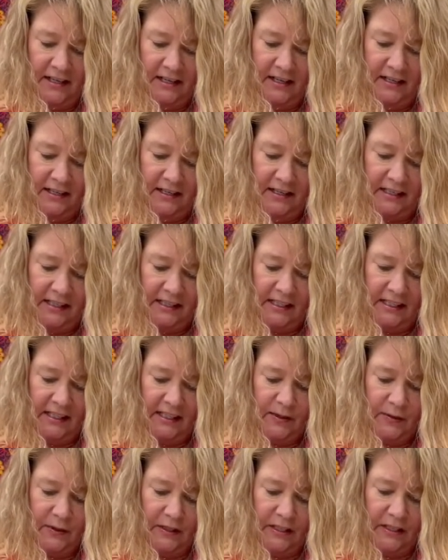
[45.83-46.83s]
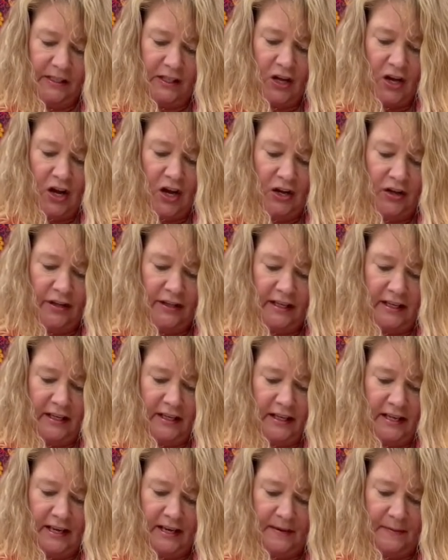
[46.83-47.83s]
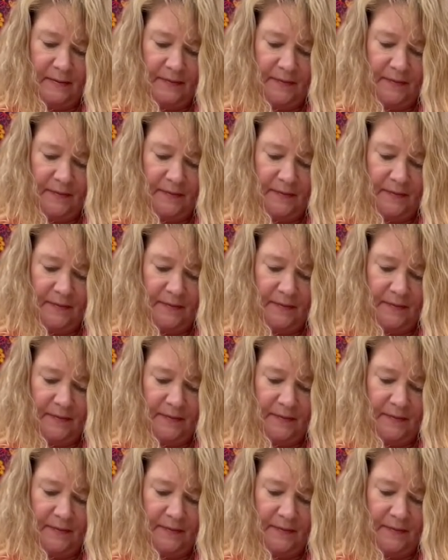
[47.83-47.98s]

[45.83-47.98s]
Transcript: Let's see what's all in them.